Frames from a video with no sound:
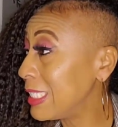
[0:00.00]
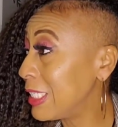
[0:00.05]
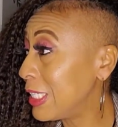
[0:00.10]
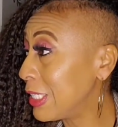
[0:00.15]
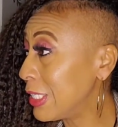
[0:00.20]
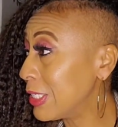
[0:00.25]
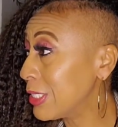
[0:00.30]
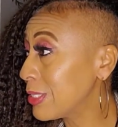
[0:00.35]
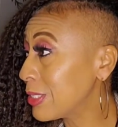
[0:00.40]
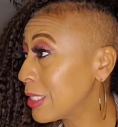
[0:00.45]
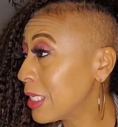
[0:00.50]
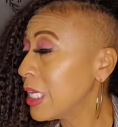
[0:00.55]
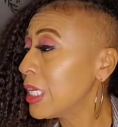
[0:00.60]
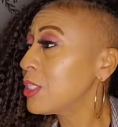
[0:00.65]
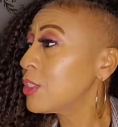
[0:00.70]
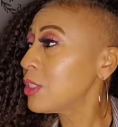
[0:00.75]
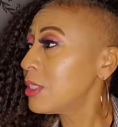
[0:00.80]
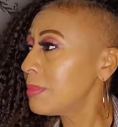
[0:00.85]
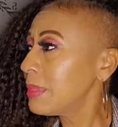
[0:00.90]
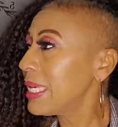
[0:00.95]
years.
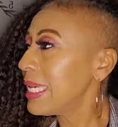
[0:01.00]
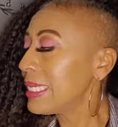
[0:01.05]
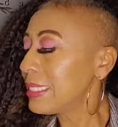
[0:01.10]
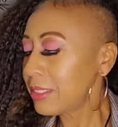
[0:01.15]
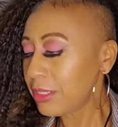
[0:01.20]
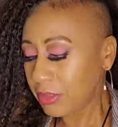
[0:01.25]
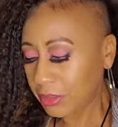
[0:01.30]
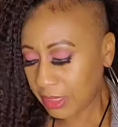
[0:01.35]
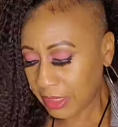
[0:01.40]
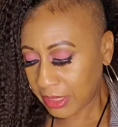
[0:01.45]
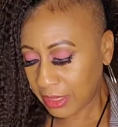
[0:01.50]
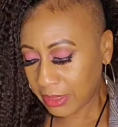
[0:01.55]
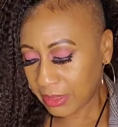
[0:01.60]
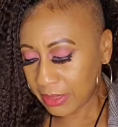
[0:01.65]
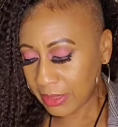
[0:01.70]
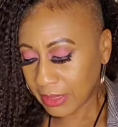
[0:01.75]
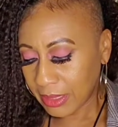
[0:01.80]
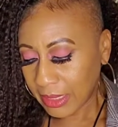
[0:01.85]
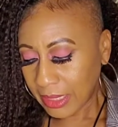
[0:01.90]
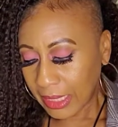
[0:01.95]
So let me ask you this.
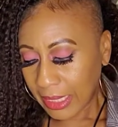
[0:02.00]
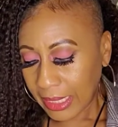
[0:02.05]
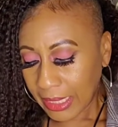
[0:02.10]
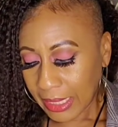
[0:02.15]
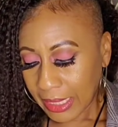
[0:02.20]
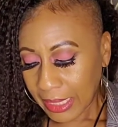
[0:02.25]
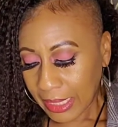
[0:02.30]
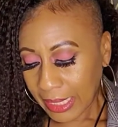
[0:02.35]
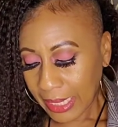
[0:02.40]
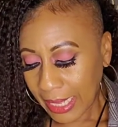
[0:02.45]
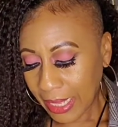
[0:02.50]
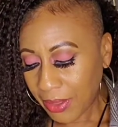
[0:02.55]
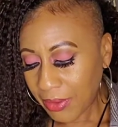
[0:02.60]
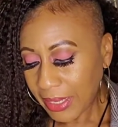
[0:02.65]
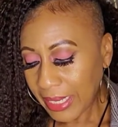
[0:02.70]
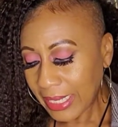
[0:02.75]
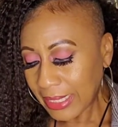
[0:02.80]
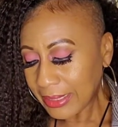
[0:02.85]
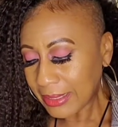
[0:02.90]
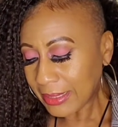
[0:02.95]
How
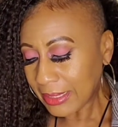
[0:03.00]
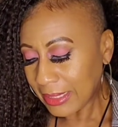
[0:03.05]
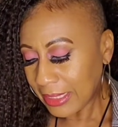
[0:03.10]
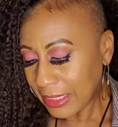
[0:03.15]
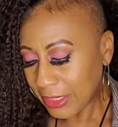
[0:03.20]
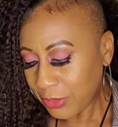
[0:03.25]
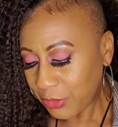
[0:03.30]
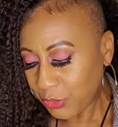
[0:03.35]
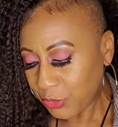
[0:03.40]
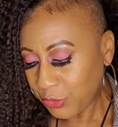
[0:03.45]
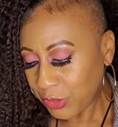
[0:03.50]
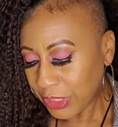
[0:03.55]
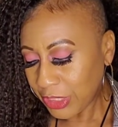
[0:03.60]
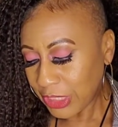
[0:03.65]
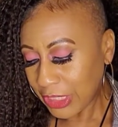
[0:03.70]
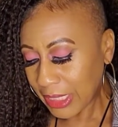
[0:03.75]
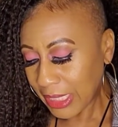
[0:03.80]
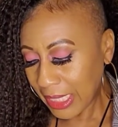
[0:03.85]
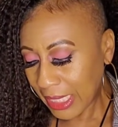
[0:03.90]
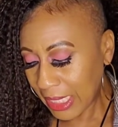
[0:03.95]
has the industry
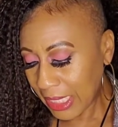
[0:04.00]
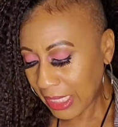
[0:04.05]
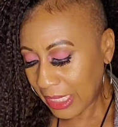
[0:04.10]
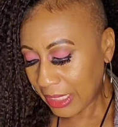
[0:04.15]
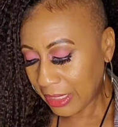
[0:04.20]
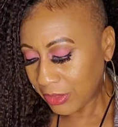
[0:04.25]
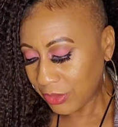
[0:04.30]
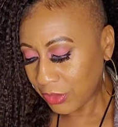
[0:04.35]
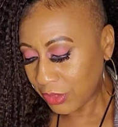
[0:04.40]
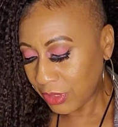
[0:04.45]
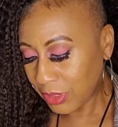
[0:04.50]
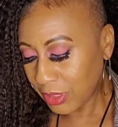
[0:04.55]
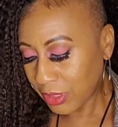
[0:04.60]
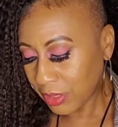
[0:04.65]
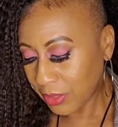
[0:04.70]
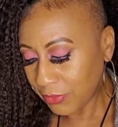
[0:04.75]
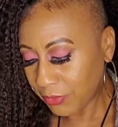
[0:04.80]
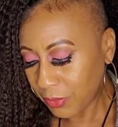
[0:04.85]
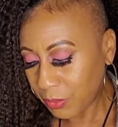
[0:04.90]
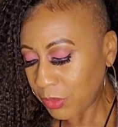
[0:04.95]
changed
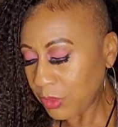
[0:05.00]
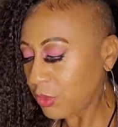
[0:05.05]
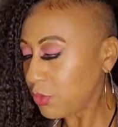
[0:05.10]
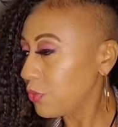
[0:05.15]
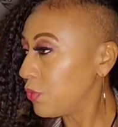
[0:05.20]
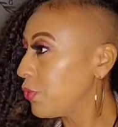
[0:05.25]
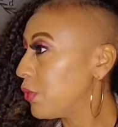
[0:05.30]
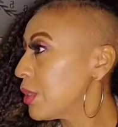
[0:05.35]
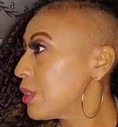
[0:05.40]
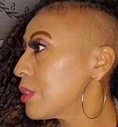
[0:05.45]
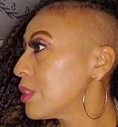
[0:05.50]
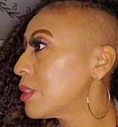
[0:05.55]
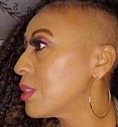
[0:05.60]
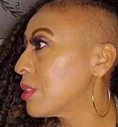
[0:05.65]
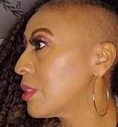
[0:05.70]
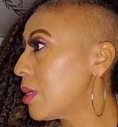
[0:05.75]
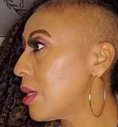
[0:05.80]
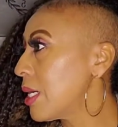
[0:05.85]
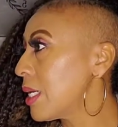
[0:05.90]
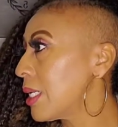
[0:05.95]
from when you first
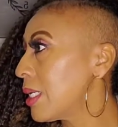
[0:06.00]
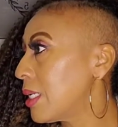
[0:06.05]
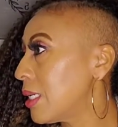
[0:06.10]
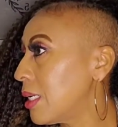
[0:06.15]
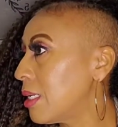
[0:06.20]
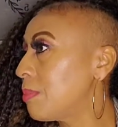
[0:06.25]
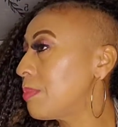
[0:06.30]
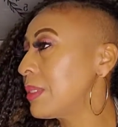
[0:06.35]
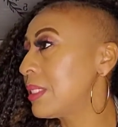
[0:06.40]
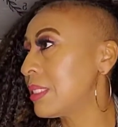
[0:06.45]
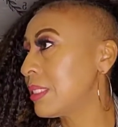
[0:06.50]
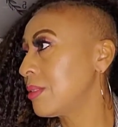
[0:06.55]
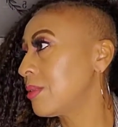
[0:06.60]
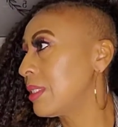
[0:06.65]
started up until